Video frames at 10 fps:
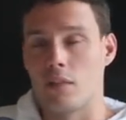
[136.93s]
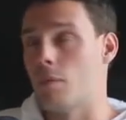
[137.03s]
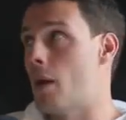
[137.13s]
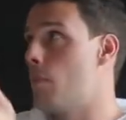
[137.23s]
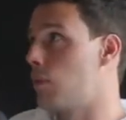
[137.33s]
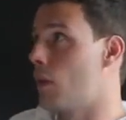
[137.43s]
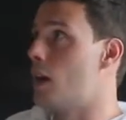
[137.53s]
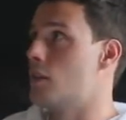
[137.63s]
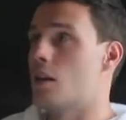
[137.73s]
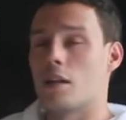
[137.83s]
If my
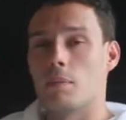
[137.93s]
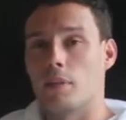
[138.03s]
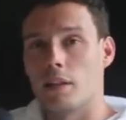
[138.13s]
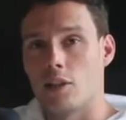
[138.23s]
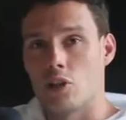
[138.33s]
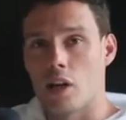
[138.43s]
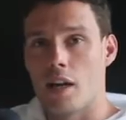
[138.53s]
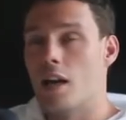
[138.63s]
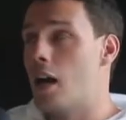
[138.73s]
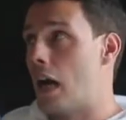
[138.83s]
blinds aren't completely
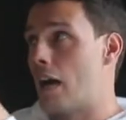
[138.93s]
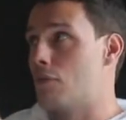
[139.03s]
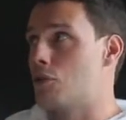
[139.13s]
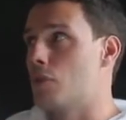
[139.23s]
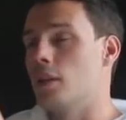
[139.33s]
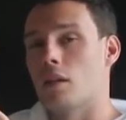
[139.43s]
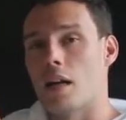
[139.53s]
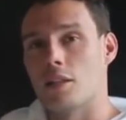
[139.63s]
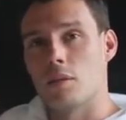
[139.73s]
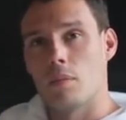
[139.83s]
shut, I have street
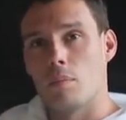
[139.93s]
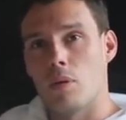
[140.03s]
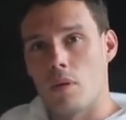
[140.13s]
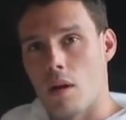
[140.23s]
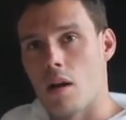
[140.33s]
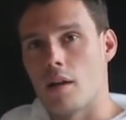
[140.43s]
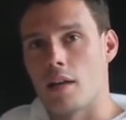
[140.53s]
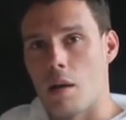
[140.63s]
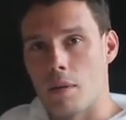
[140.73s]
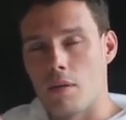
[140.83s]
lights uh,
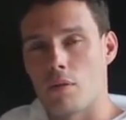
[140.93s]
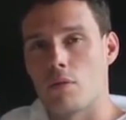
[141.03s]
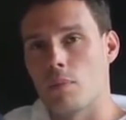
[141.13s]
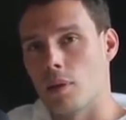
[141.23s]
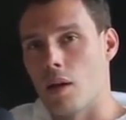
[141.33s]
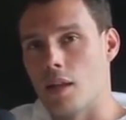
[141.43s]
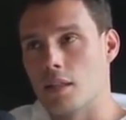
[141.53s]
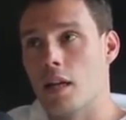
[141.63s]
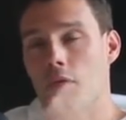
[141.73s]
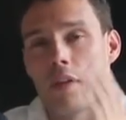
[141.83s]
come in through the blinds.